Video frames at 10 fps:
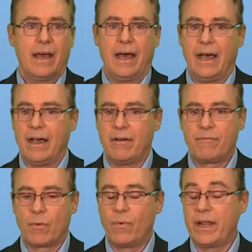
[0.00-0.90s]

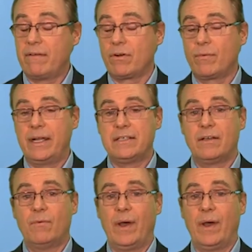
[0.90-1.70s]
for whatever reason,